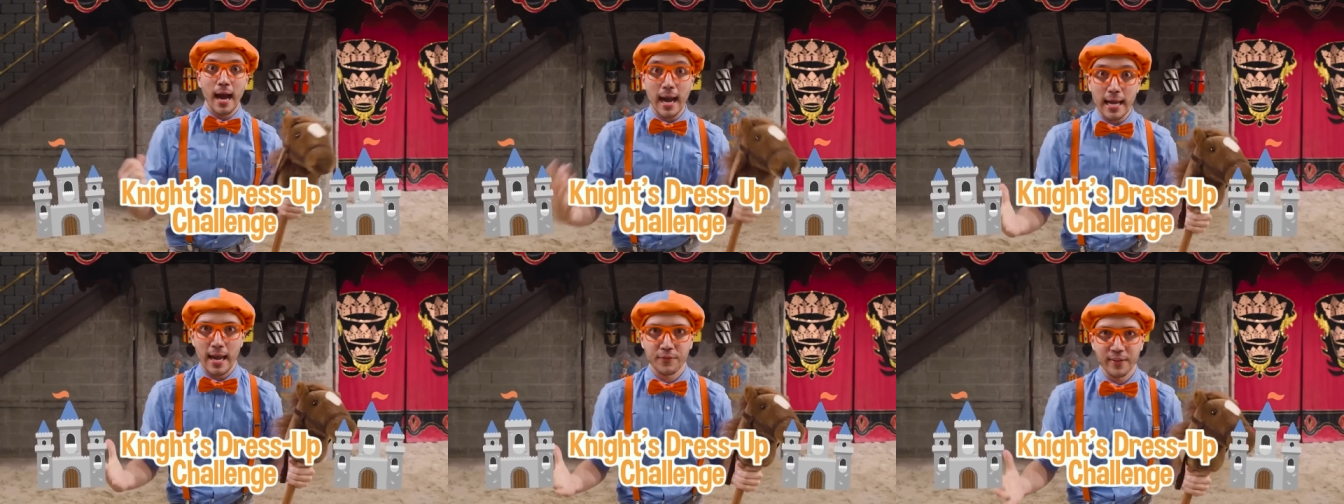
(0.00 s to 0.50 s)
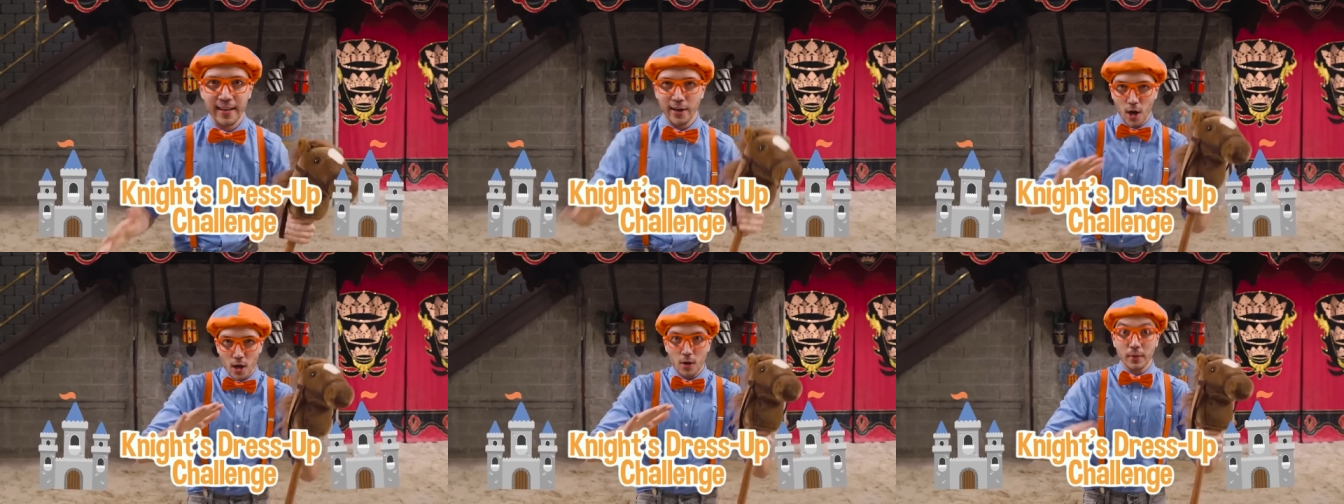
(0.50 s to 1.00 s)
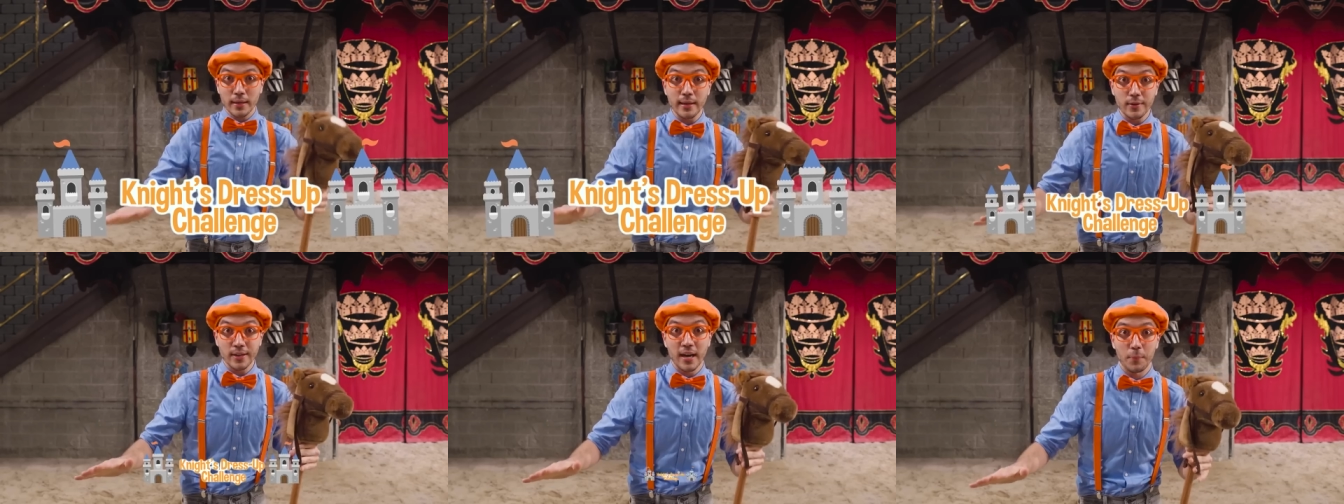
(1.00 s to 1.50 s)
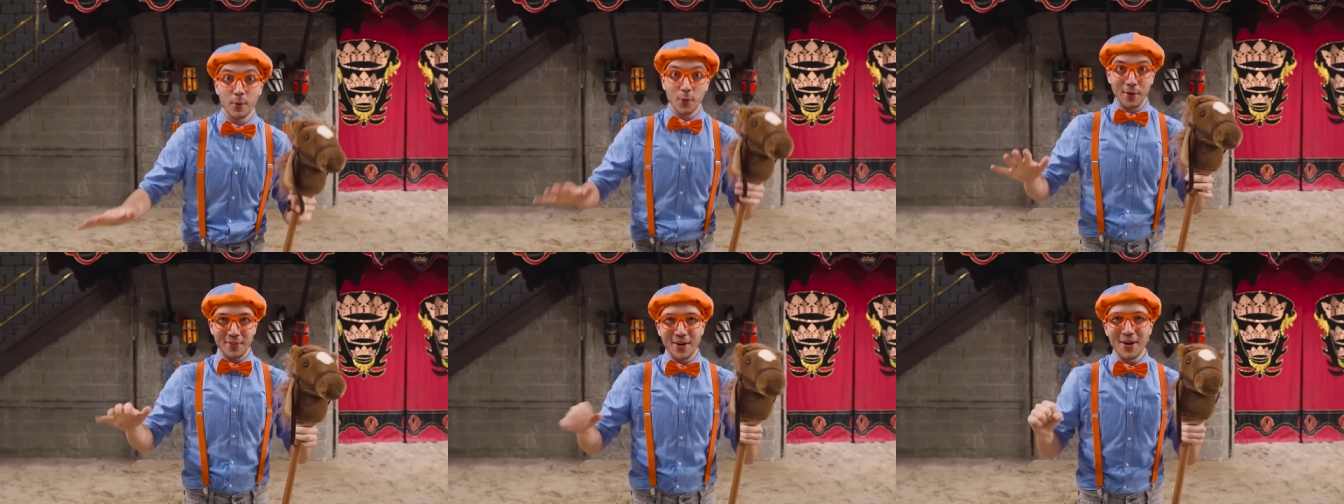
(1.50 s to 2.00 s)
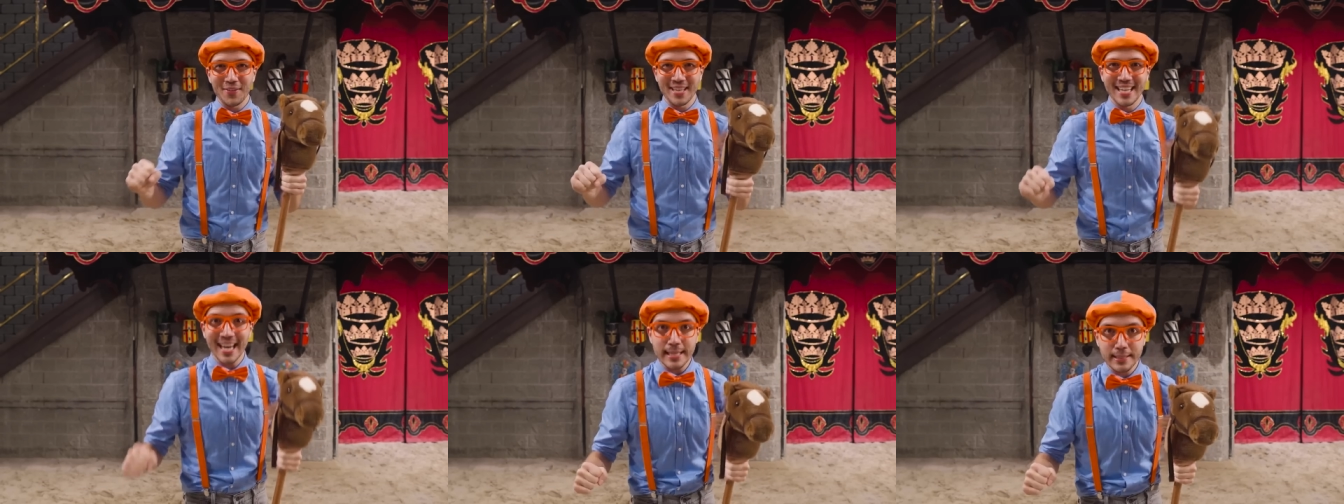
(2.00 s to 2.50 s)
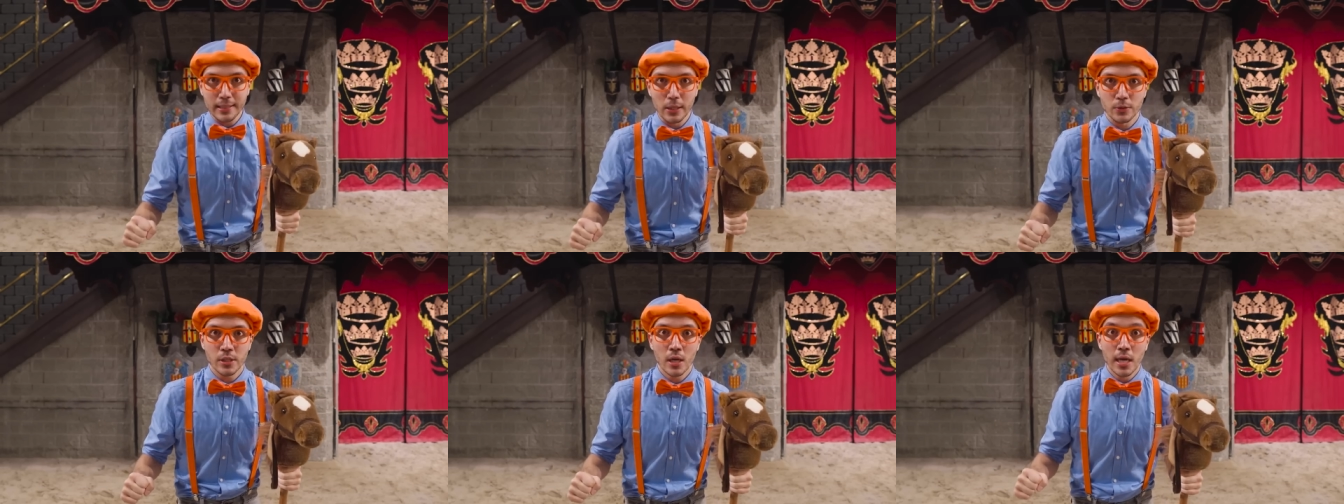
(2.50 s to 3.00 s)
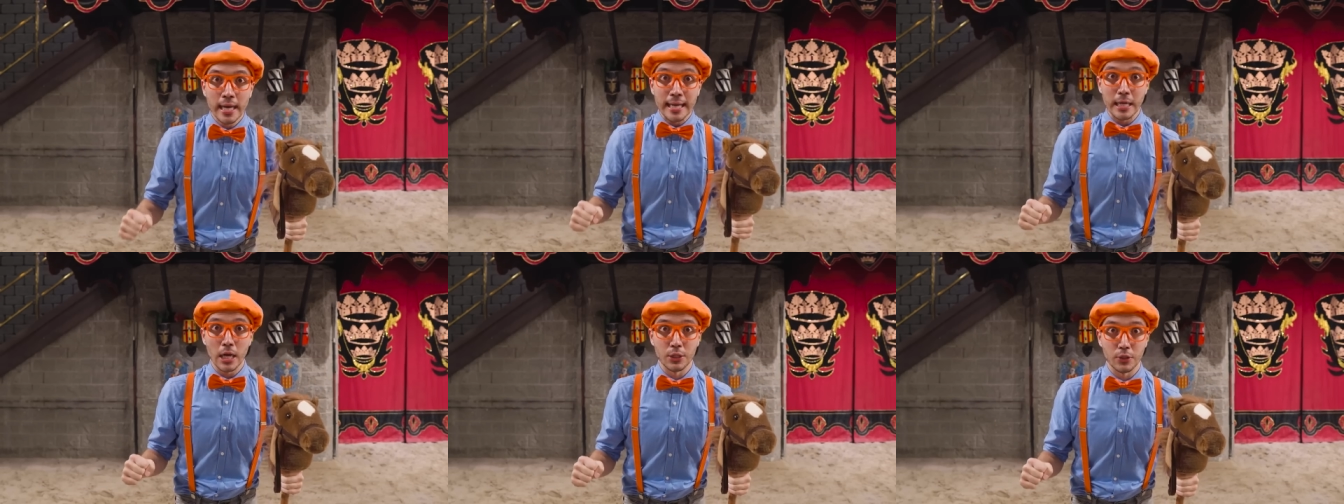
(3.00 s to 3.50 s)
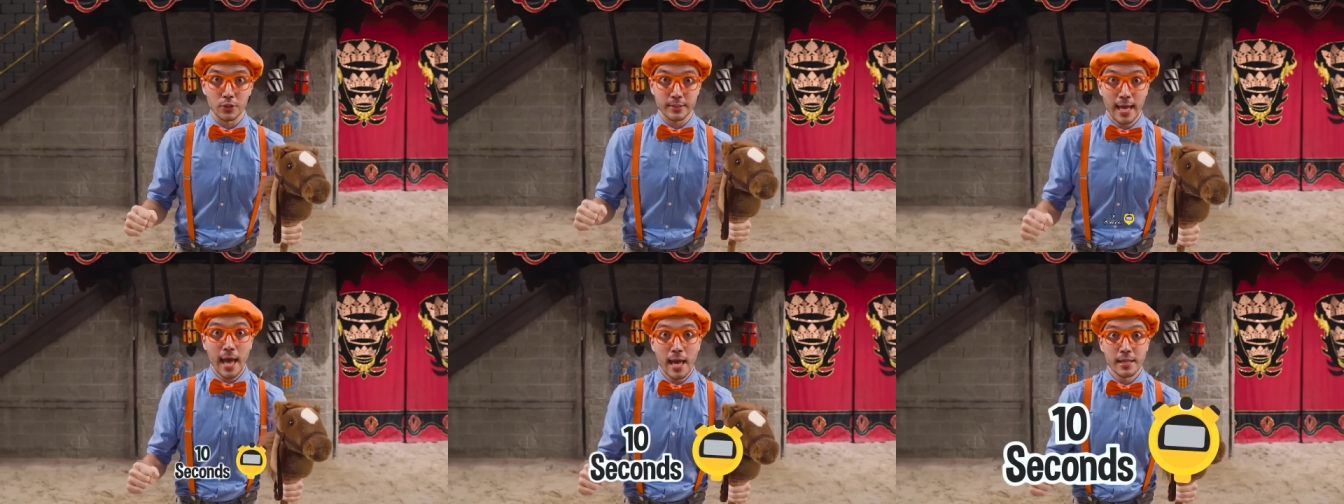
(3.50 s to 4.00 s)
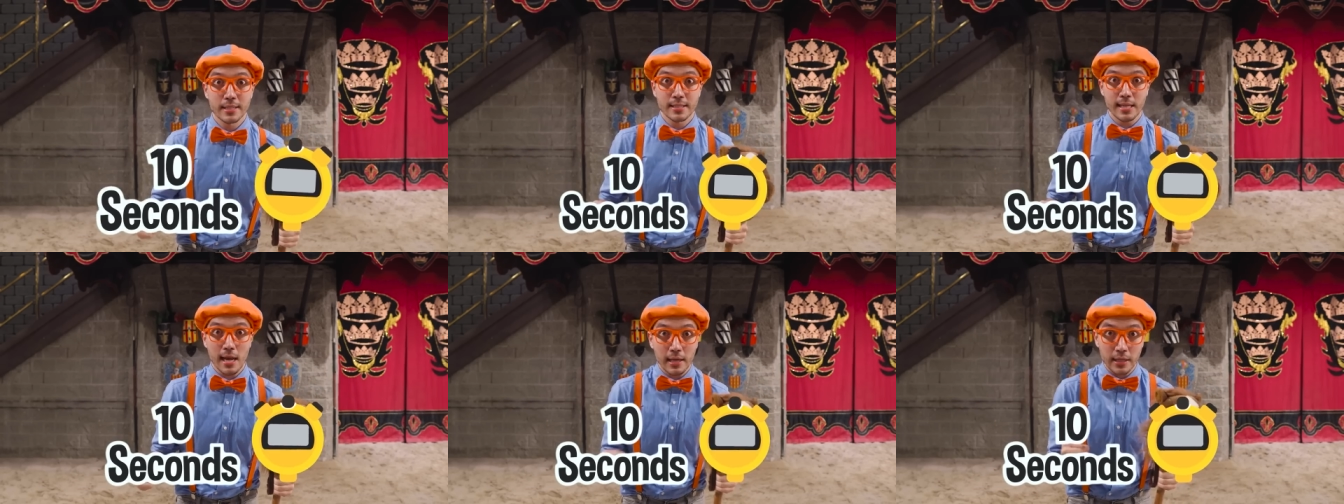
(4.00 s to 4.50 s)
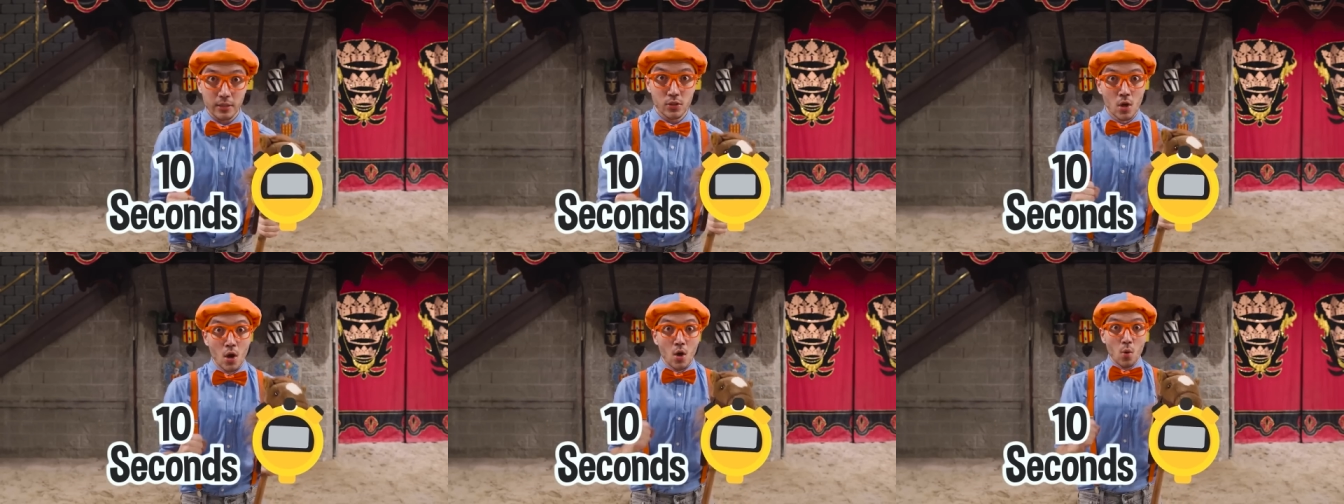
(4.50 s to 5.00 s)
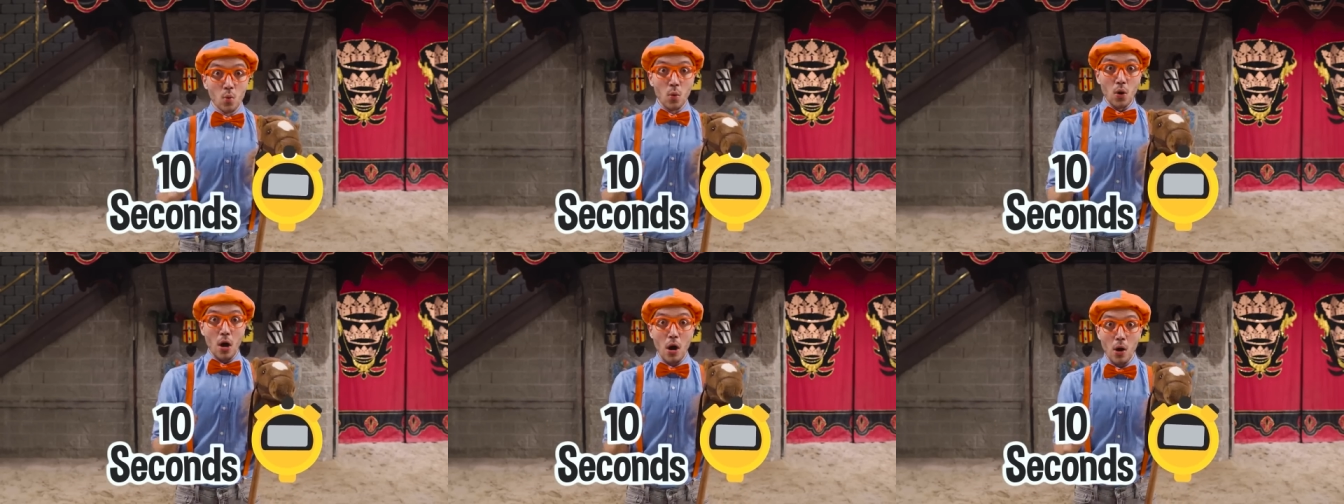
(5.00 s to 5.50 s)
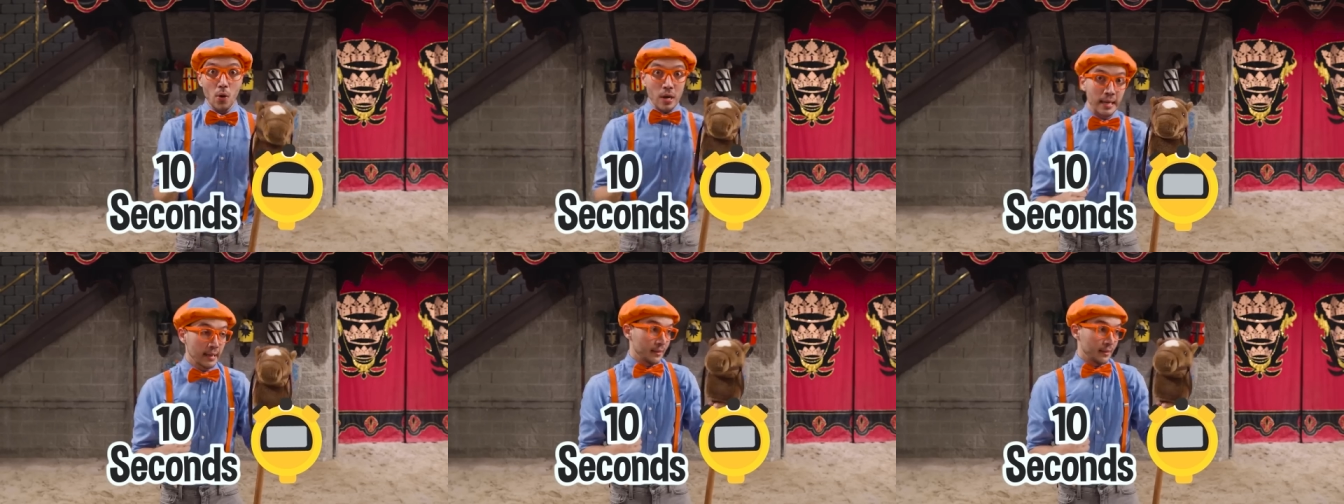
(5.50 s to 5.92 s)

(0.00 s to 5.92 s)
I have to get all geared up with all the knight clothes in under 10 seconds. Whoa!